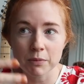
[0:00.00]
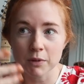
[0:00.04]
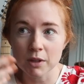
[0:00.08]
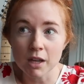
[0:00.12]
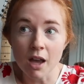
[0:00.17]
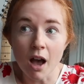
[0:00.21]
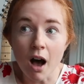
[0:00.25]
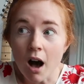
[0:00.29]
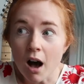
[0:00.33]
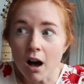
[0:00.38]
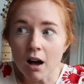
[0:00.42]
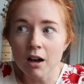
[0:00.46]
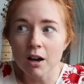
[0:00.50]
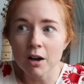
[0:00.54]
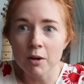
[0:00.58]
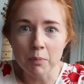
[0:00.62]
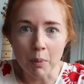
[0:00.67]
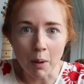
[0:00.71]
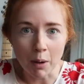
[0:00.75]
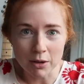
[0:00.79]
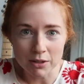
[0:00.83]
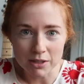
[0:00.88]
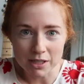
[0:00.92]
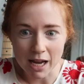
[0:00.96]
young
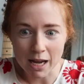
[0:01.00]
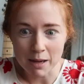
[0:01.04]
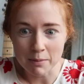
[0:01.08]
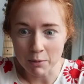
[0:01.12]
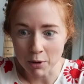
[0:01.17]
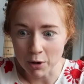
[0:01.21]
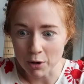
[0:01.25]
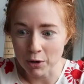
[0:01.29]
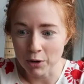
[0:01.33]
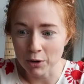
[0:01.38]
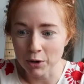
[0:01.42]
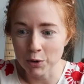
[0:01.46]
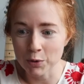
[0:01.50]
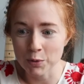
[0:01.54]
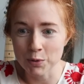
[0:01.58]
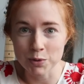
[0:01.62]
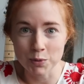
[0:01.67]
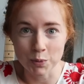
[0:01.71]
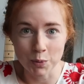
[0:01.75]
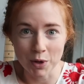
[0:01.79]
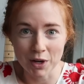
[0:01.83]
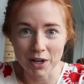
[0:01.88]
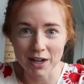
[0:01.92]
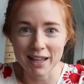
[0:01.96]
part-time girl who
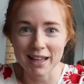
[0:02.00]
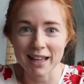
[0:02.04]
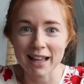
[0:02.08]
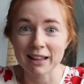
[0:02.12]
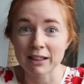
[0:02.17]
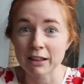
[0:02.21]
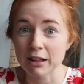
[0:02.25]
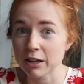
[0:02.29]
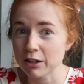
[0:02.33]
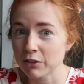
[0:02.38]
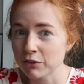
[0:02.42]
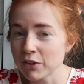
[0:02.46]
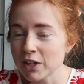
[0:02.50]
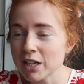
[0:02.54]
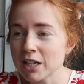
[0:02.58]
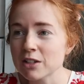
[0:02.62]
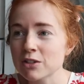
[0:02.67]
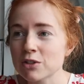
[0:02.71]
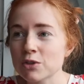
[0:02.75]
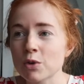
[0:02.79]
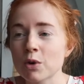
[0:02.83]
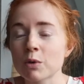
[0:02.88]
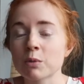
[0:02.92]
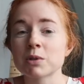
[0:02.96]
was working at the
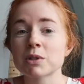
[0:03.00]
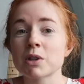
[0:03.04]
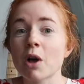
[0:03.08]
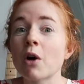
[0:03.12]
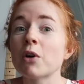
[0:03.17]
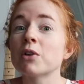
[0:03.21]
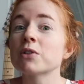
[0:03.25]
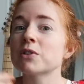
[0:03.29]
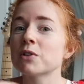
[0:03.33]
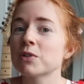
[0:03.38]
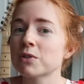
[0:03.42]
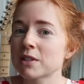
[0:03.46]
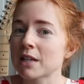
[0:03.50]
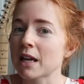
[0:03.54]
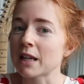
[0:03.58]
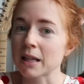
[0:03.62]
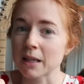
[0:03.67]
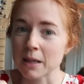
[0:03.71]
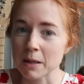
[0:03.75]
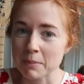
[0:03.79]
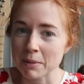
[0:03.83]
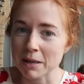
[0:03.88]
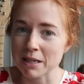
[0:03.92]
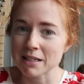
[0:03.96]
convenience store was also
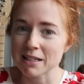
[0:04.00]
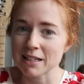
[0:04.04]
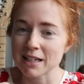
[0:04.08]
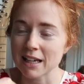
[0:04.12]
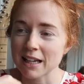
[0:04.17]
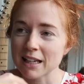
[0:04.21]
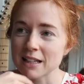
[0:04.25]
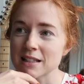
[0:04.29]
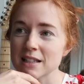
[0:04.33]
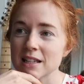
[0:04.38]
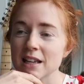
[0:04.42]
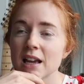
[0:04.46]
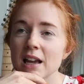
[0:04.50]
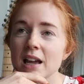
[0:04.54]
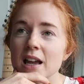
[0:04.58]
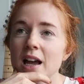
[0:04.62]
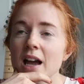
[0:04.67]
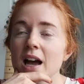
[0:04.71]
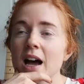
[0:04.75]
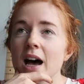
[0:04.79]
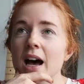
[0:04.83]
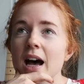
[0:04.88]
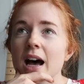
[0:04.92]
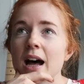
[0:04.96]
selling the bus tickets.
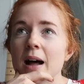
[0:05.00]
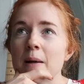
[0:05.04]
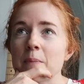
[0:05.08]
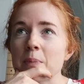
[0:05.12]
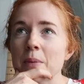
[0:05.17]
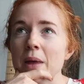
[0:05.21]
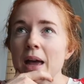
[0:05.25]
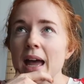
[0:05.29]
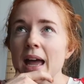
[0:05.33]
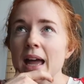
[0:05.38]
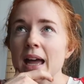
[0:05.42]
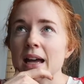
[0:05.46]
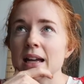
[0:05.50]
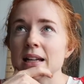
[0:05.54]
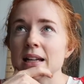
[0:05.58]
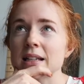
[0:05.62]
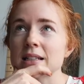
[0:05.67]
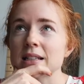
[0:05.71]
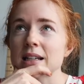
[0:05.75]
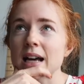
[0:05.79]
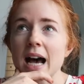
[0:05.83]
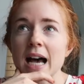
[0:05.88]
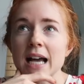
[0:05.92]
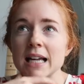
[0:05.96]

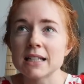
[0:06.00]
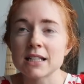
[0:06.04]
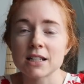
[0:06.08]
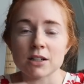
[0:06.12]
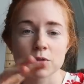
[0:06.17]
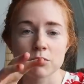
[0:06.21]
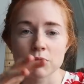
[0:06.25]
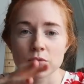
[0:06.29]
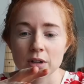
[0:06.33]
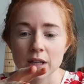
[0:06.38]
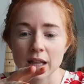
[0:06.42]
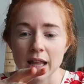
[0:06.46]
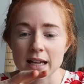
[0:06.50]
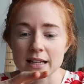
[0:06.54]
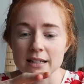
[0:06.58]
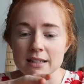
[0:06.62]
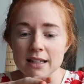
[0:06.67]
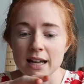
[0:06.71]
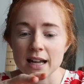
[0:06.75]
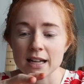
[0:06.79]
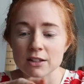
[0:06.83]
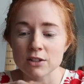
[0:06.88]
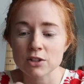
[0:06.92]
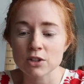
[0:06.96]
And I didn't realize
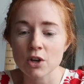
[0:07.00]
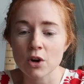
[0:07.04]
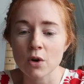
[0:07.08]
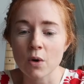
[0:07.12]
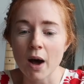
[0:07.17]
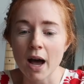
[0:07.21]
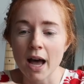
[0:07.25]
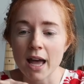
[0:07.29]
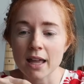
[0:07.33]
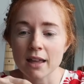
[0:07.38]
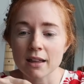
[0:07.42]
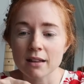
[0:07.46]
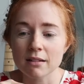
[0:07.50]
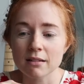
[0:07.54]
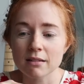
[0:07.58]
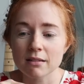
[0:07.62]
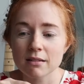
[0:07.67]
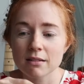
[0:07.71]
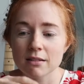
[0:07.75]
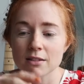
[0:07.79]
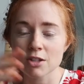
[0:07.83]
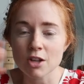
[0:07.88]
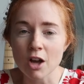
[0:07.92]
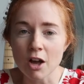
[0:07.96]
that. So I
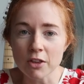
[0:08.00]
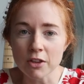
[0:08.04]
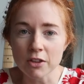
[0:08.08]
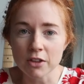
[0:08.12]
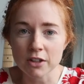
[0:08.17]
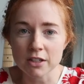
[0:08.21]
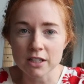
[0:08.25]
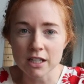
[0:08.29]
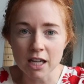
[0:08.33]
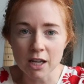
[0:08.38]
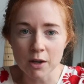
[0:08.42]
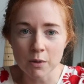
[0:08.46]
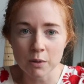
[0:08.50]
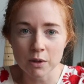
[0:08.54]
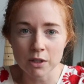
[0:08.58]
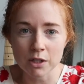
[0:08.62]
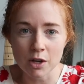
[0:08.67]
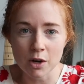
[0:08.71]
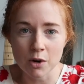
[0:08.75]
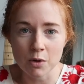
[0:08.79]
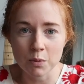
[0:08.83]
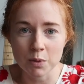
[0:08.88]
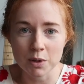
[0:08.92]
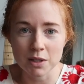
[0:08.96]
saw that the ticket
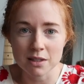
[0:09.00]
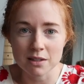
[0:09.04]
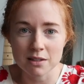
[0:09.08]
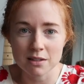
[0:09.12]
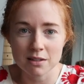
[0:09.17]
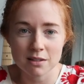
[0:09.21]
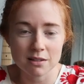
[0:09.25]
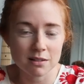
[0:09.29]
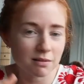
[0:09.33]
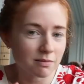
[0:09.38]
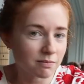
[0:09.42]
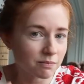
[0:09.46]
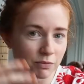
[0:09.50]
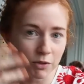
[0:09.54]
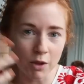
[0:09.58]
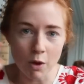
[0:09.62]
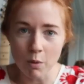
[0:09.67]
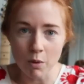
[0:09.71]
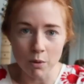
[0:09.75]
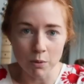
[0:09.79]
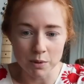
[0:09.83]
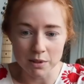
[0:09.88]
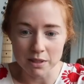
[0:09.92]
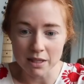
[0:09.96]
window was, no
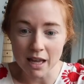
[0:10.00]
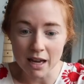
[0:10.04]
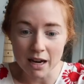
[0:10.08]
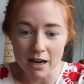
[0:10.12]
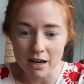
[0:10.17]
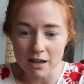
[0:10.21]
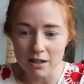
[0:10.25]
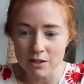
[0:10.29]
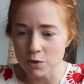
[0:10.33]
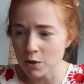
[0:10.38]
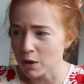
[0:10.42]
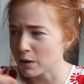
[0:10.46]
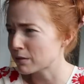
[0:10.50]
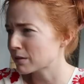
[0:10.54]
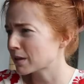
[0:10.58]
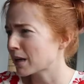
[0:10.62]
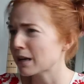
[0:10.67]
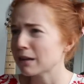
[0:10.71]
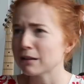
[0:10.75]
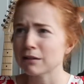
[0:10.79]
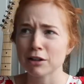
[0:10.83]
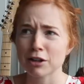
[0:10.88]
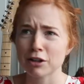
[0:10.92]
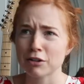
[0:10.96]
one was there. So I was
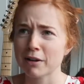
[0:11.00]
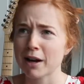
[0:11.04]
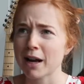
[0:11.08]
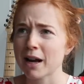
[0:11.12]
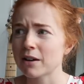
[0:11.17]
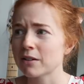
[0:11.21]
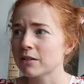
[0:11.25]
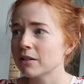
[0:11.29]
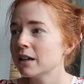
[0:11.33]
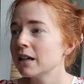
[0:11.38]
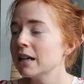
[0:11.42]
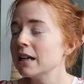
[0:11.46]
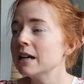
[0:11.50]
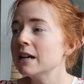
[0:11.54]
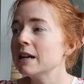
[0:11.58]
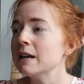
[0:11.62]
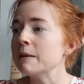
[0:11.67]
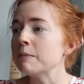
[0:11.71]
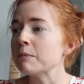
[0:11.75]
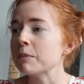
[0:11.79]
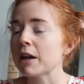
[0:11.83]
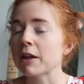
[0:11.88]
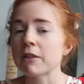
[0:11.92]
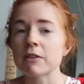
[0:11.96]
kind of looking around,
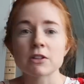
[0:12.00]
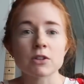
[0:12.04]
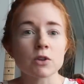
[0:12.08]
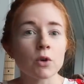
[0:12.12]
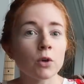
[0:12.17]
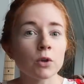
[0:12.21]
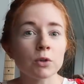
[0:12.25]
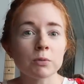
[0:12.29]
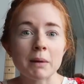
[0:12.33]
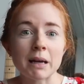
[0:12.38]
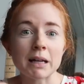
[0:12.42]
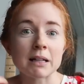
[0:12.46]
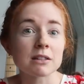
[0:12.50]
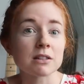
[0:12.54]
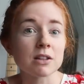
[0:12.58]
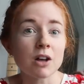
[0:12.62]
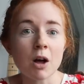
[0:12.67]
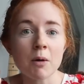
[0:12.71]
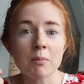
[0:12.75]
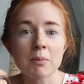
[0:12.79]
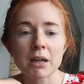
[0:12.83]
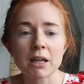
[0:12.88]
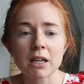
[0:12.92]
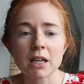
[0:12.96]
and this old man
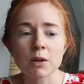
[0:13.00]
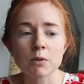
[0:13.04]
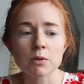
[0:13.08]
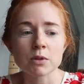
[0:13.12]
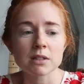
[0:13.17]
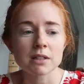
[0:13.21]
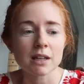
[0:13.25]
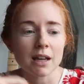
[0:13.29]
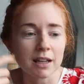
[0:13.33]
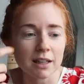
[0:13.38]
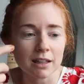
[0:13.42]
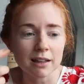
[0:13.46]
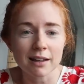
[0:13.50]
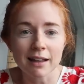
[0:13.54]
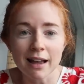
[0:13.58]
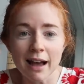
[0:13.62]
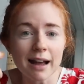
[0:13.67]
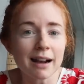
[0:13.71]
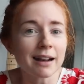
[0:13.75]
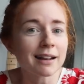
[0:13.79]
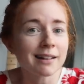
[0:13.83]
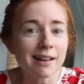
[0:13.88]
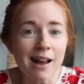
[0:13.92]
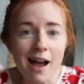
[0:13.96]
saw me and he was like, you
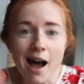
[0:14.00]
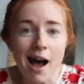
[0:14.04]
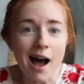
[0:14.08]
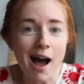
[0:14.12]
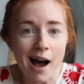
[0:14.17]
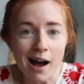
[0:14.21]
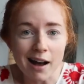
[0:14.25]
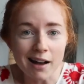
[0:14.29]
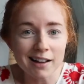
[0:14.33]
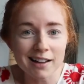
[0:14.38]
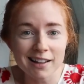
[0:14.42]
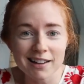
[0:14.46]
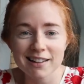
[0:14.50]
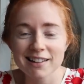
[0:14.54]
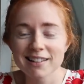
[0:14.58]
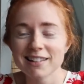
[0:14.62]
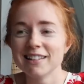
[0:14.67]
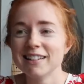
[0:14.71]
gotta knock.